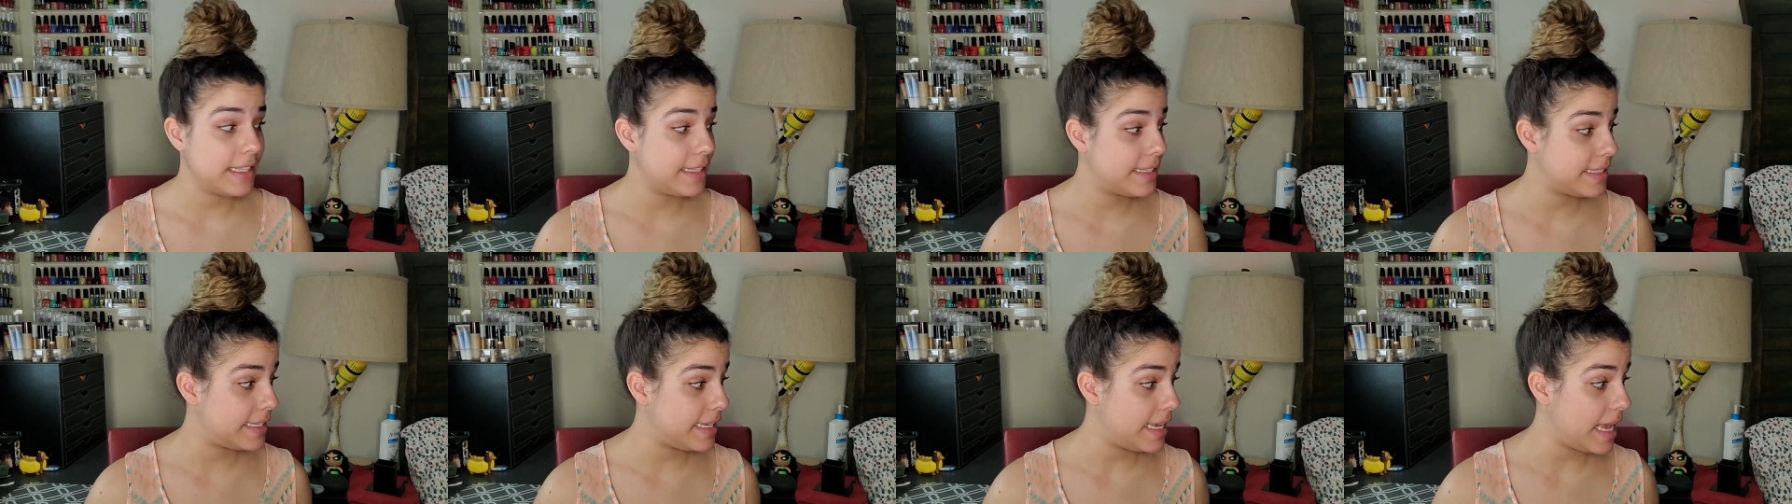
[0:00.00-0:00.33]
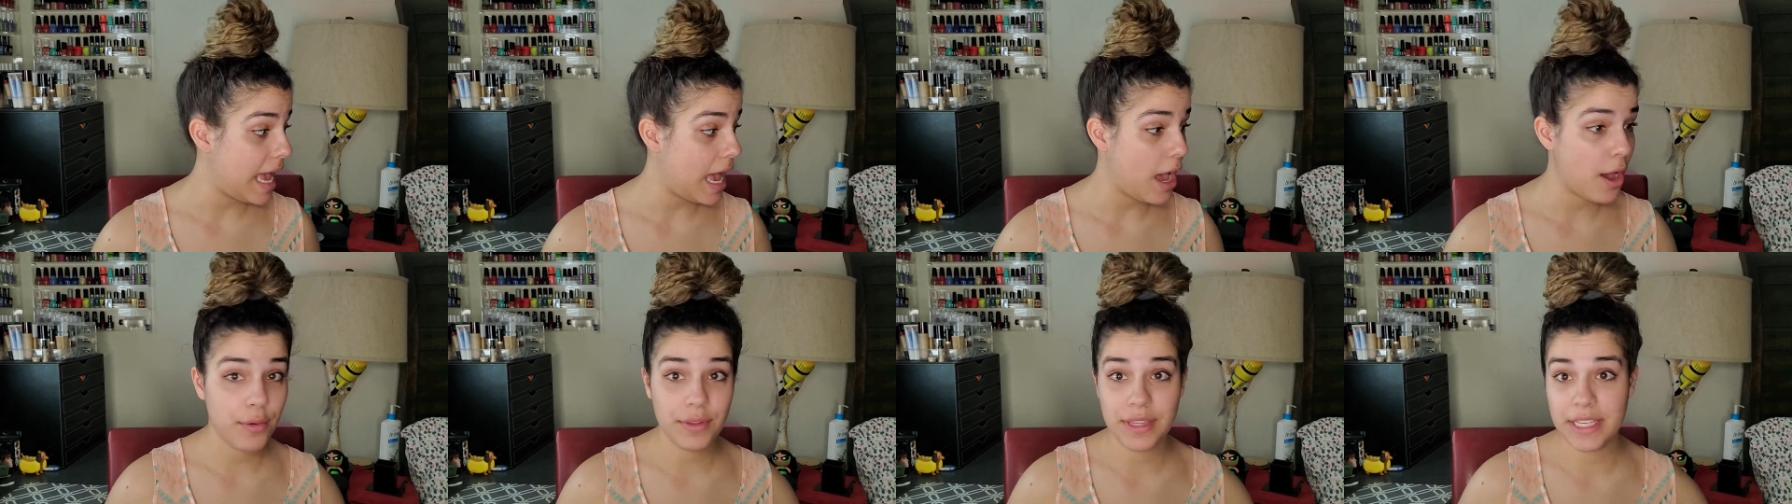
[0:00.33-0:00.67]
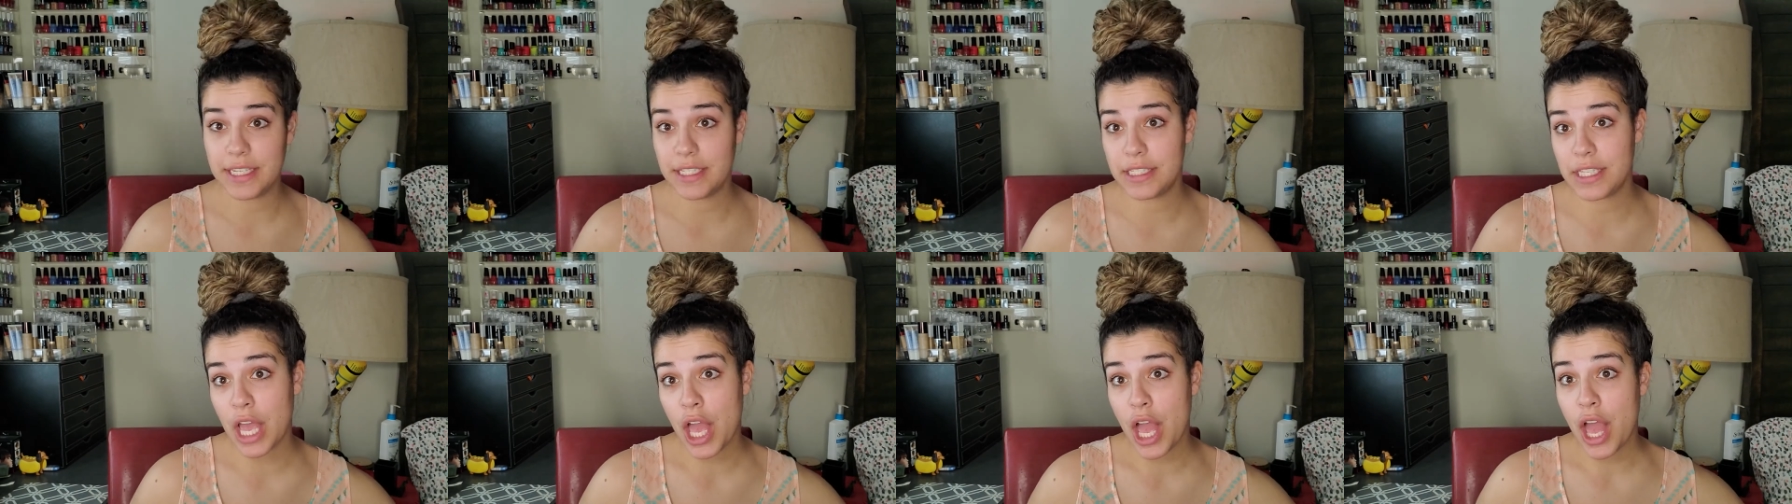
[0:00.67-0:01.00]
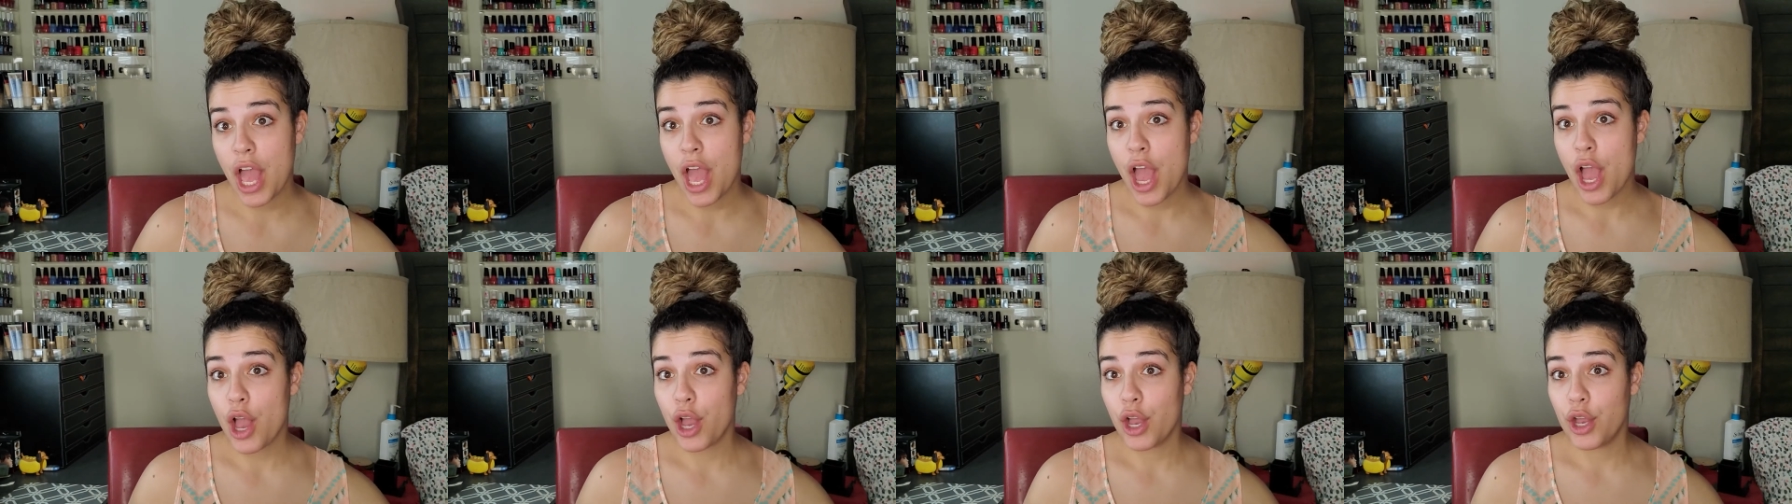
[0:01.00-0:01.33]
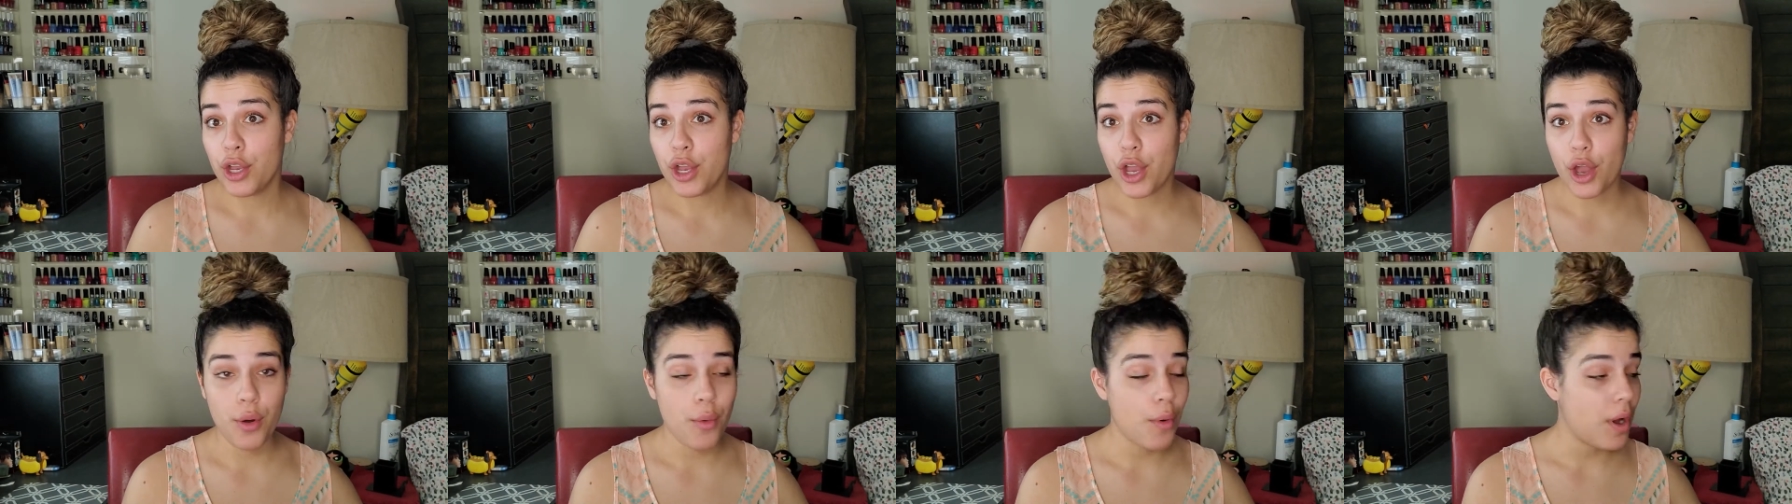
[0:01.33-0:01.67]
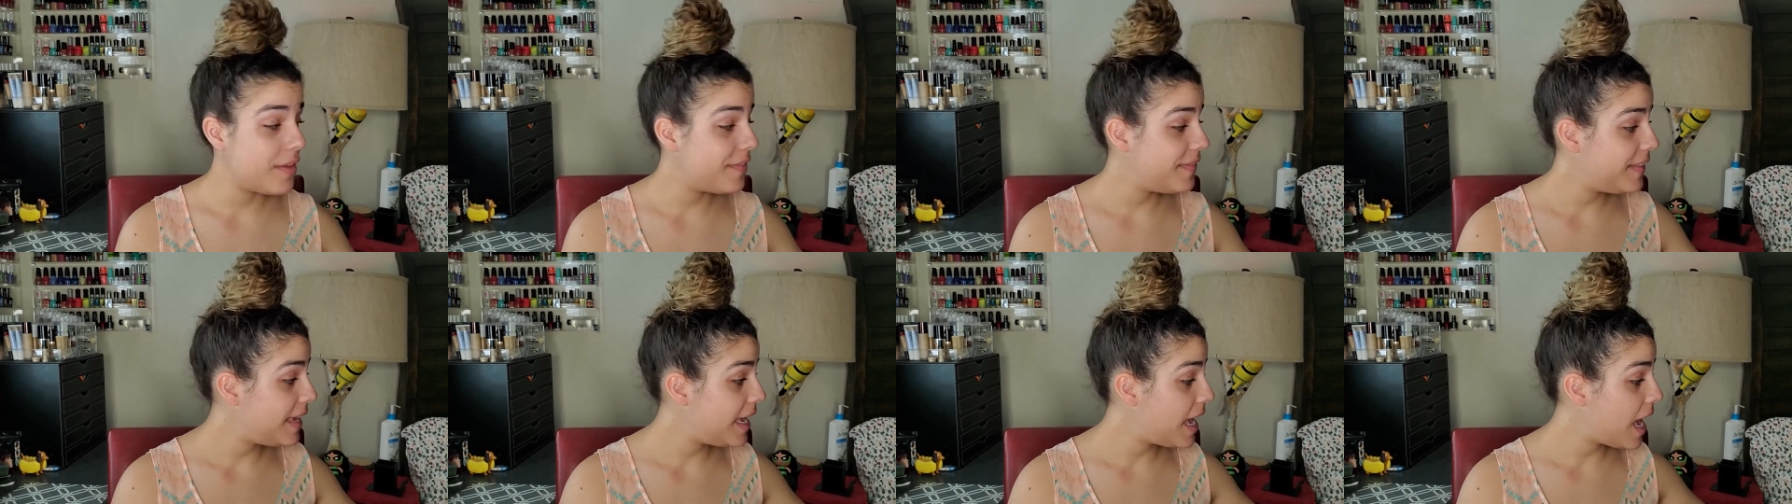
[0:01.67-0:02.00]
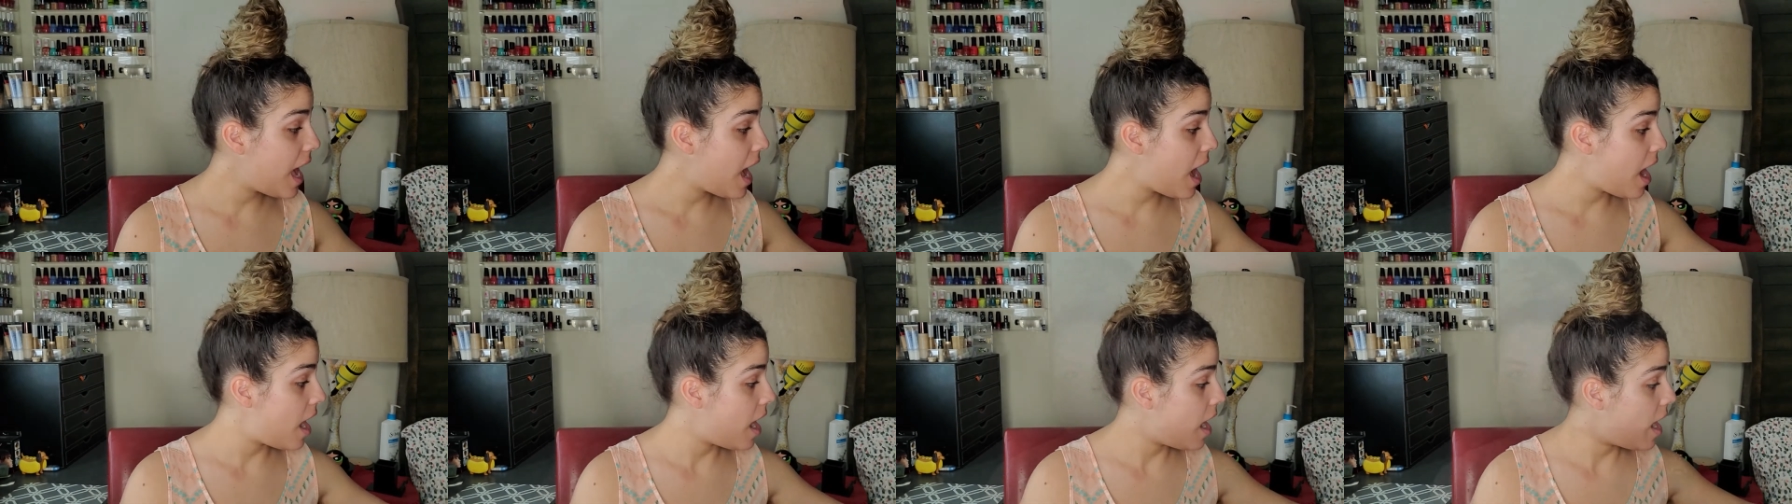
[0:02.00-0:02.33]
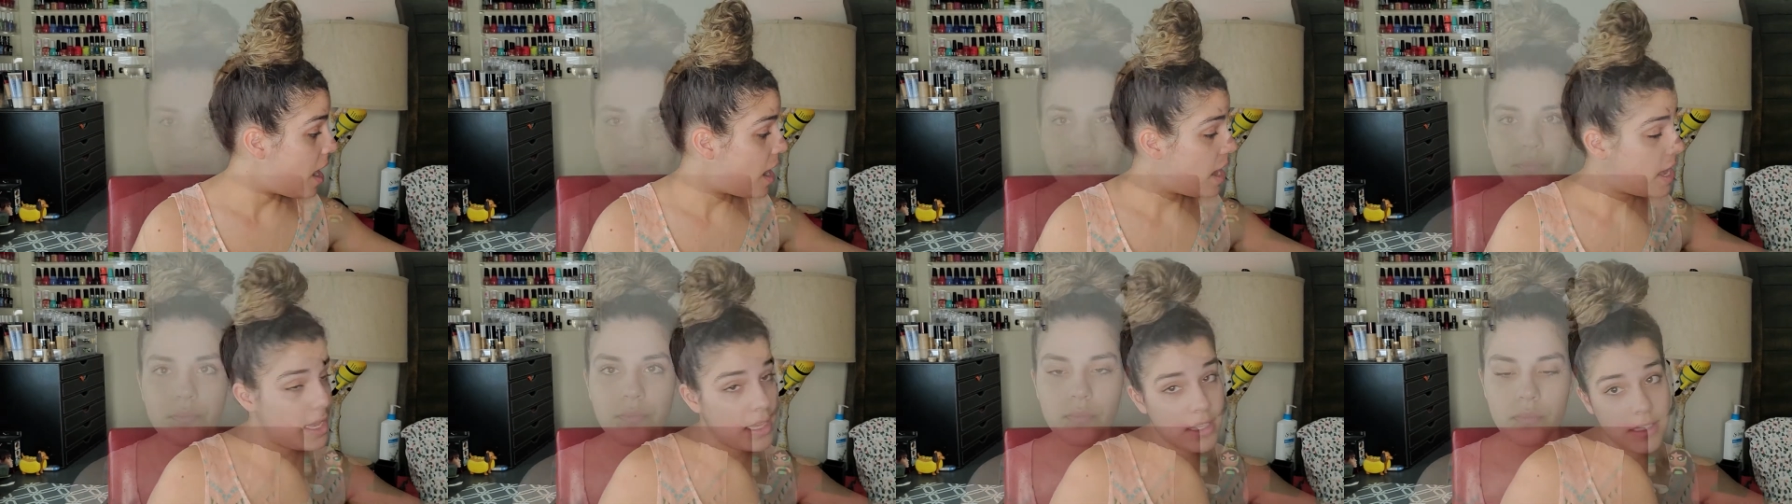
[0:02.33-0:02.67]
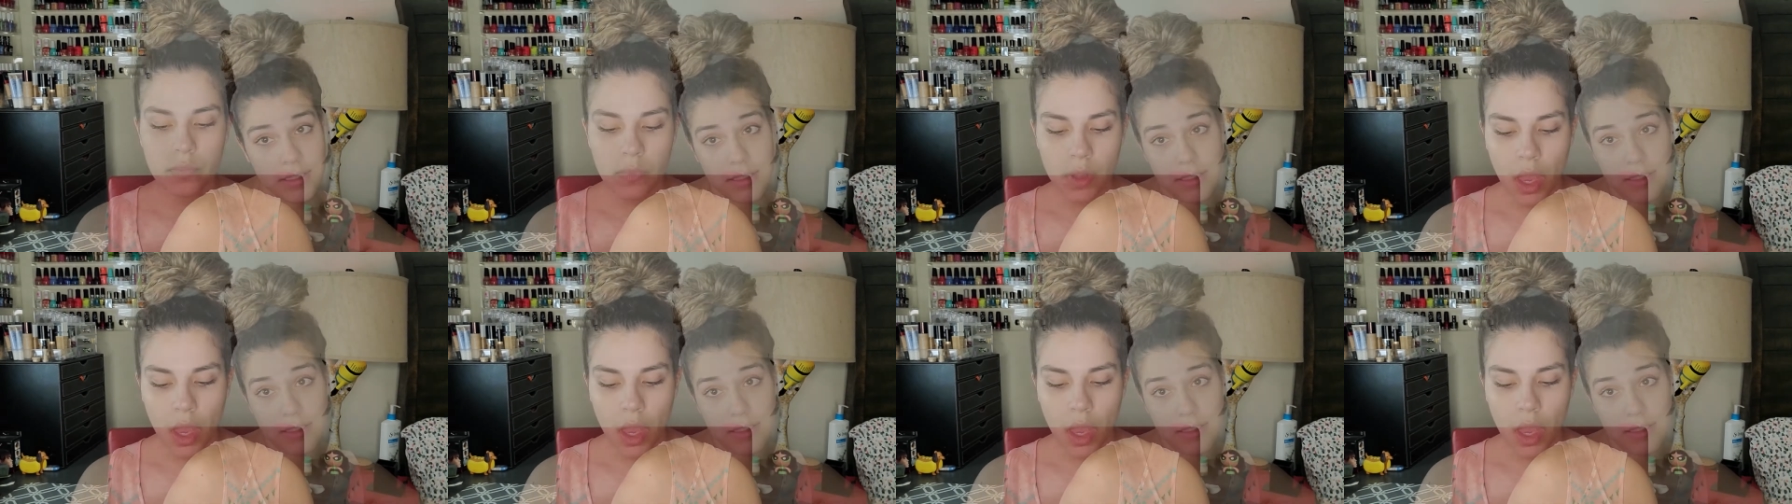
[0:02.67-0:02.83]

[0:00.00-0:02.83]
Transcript: Let's see how these go on the eyes.